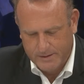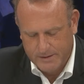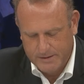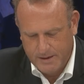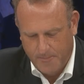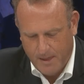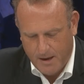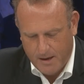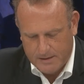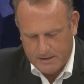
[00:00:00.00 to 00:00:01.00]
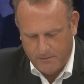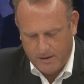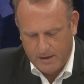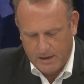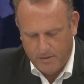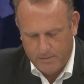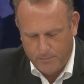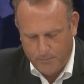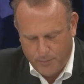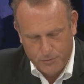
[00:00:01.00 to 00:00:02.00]
back to our
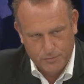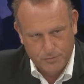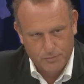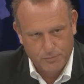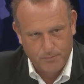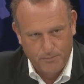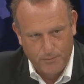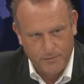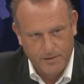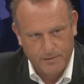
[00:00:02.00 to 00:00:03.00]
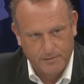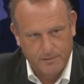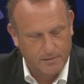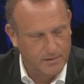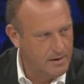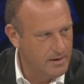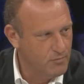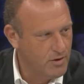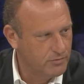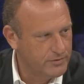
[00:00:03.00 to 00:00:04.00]
practitioners, it's true that they work more,
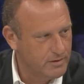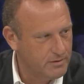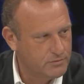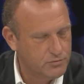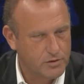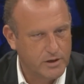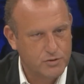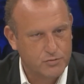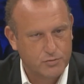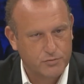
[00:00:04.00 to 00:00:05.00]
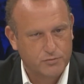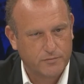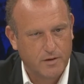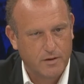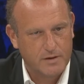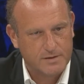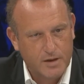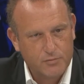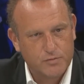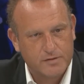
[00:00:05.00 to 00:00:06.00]
faster, and for less
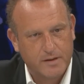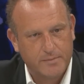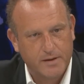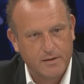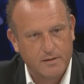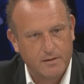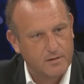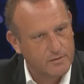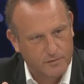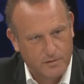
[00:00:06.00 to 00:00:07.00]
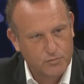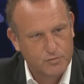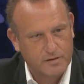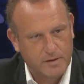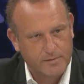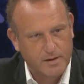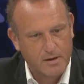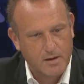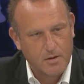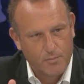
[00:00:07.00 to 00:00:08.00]
time, or often only 4 days.
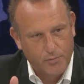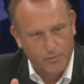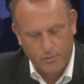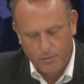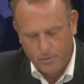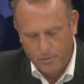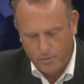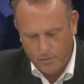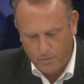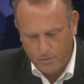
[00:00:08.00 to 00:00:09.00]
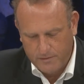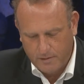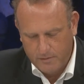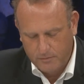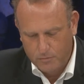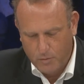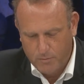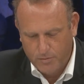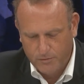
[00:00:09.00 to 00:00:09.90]
So we have to adapt.